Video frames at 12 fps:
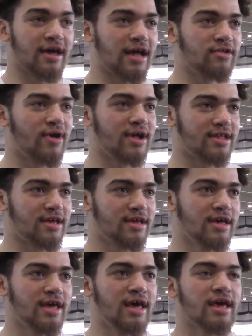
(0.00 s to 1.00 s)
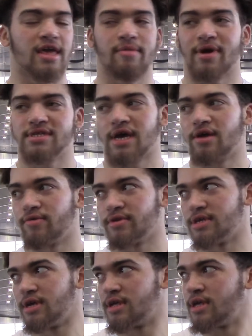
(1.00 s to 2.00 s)
I know I had to keep my title and,
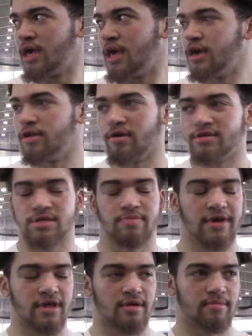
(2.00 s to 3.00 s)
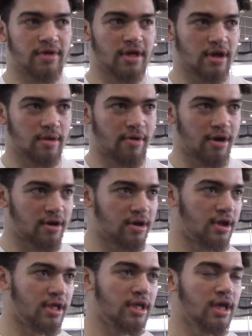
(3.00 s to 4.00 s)
you know, just beat Parker
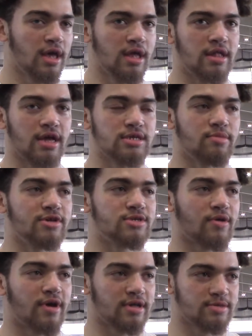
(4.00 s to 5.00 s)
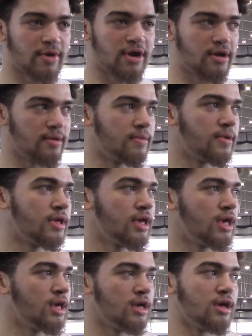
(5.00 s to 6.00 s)
next to me. So I sped up.
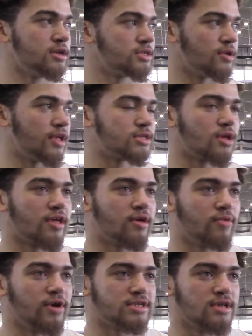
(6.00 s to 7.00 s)
So that's all that was.